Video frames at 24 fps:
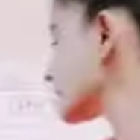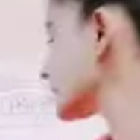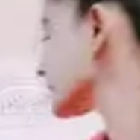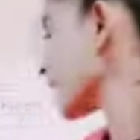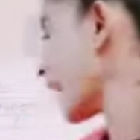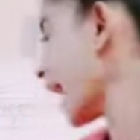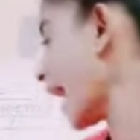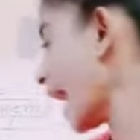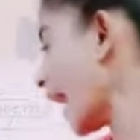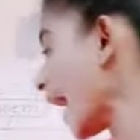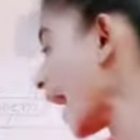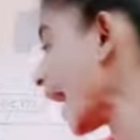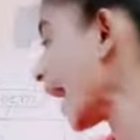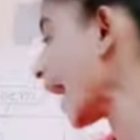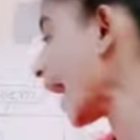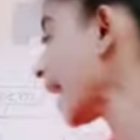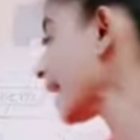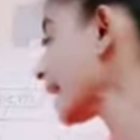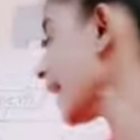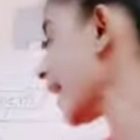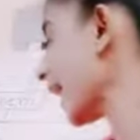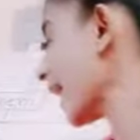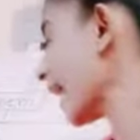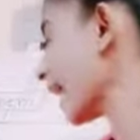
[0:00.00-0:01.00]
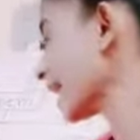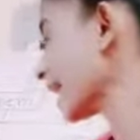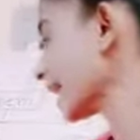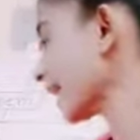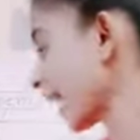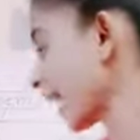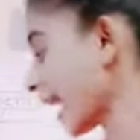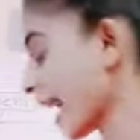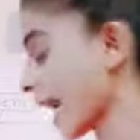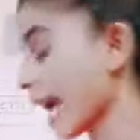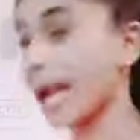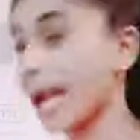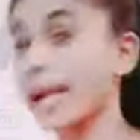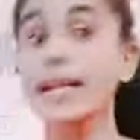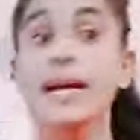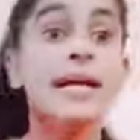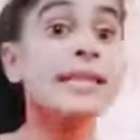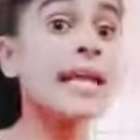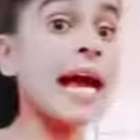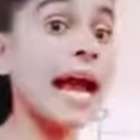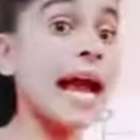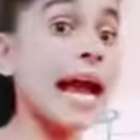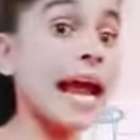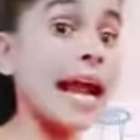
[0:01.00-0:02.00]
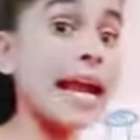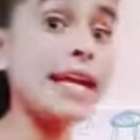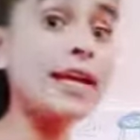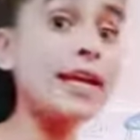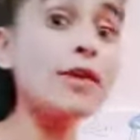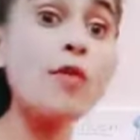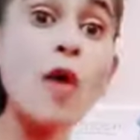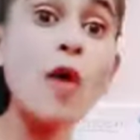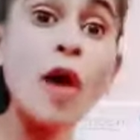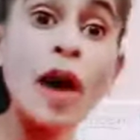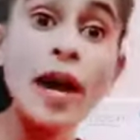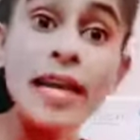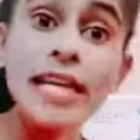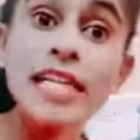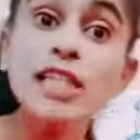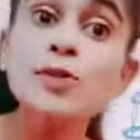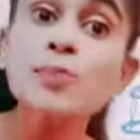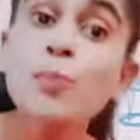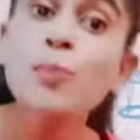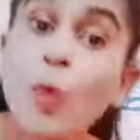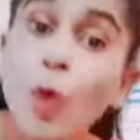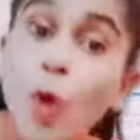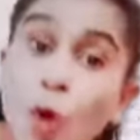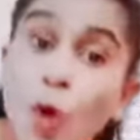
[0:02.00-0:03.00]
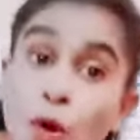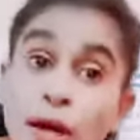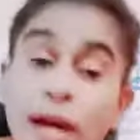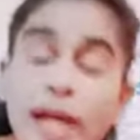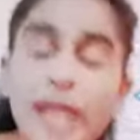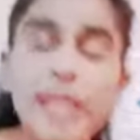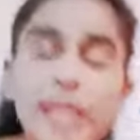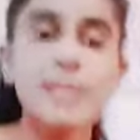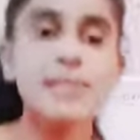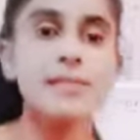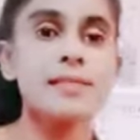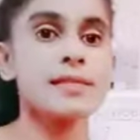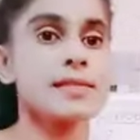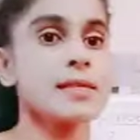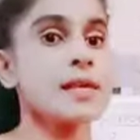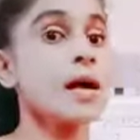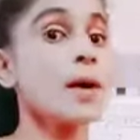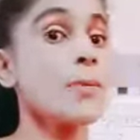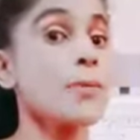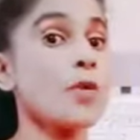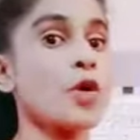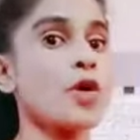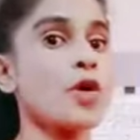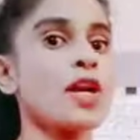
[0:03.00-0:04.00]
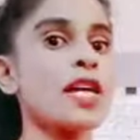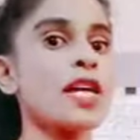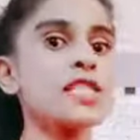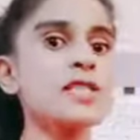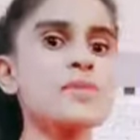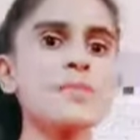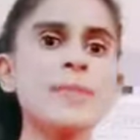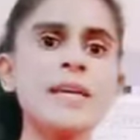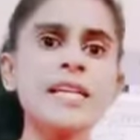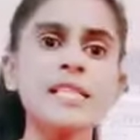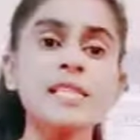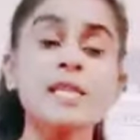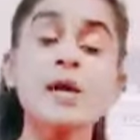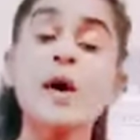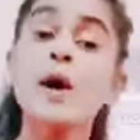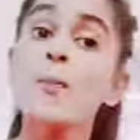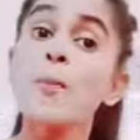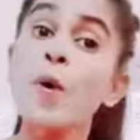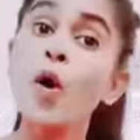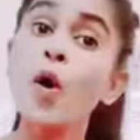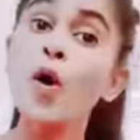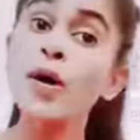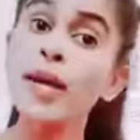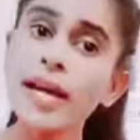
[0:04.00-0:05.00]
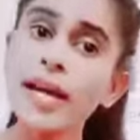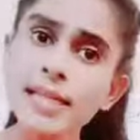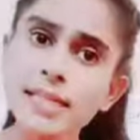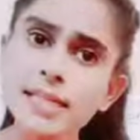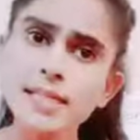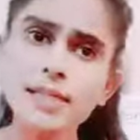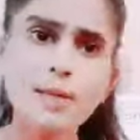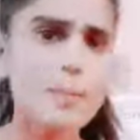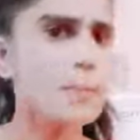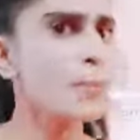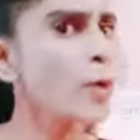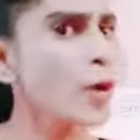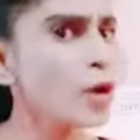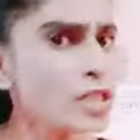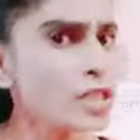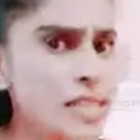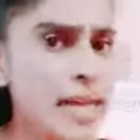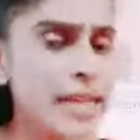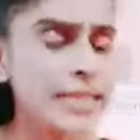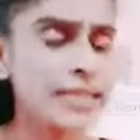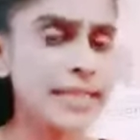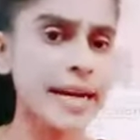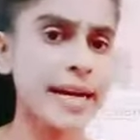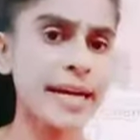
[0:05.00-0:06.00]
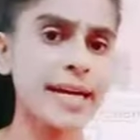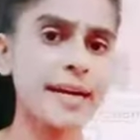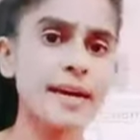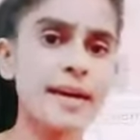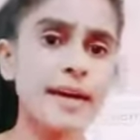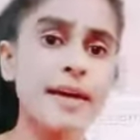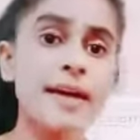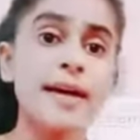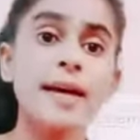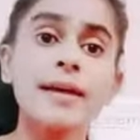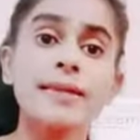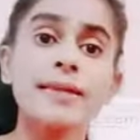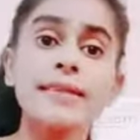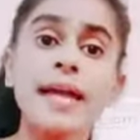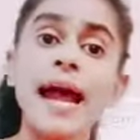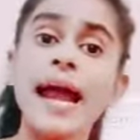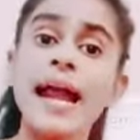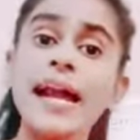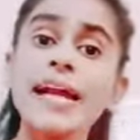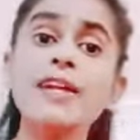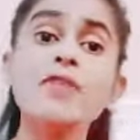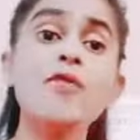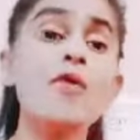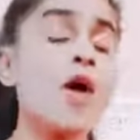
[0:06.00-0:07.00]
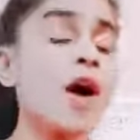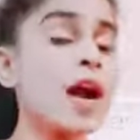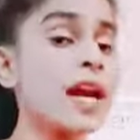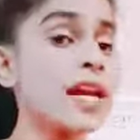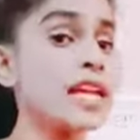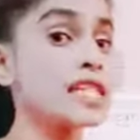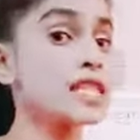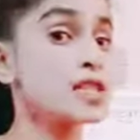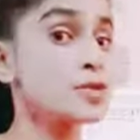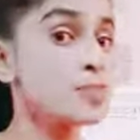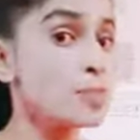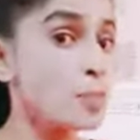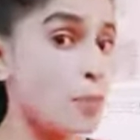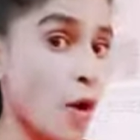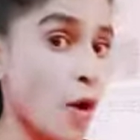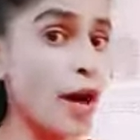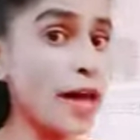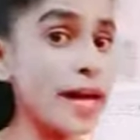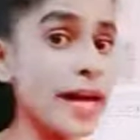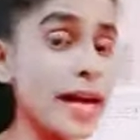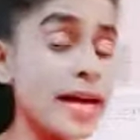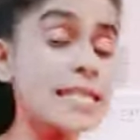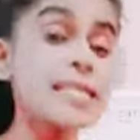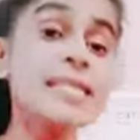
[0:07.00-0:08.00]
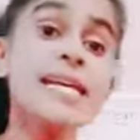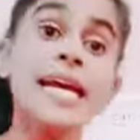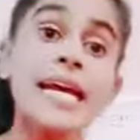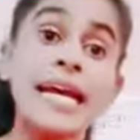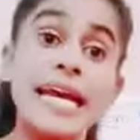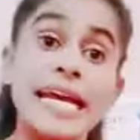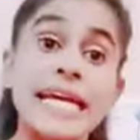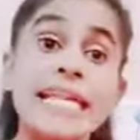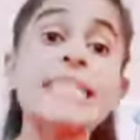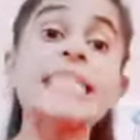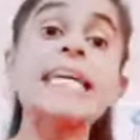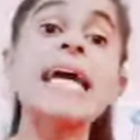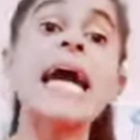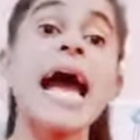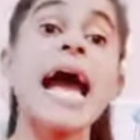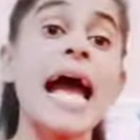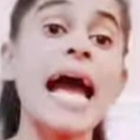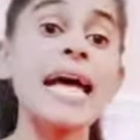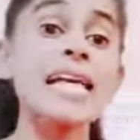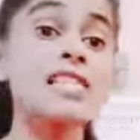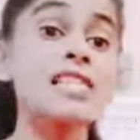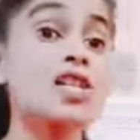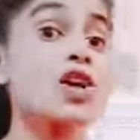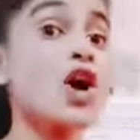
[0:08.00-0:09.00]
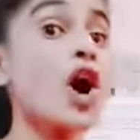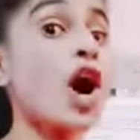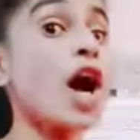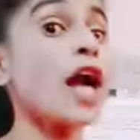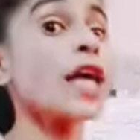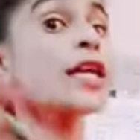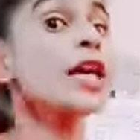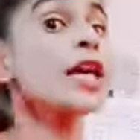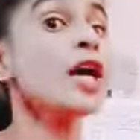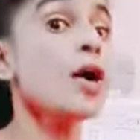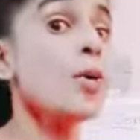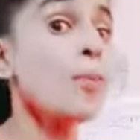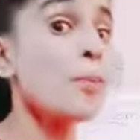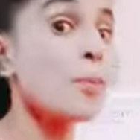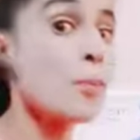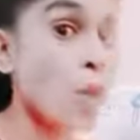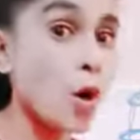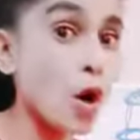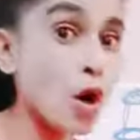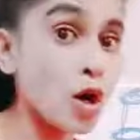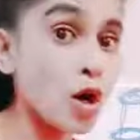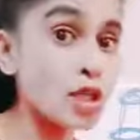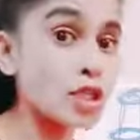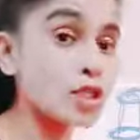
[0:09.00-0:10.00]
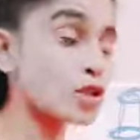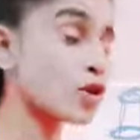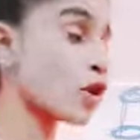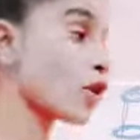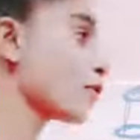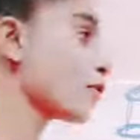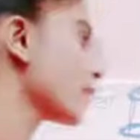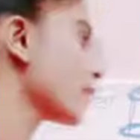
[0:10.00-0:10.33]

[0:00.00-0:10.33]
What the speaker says: and. The end wall is porous. Porous means porous. Pores are there. The end wall is porous. It has got pores over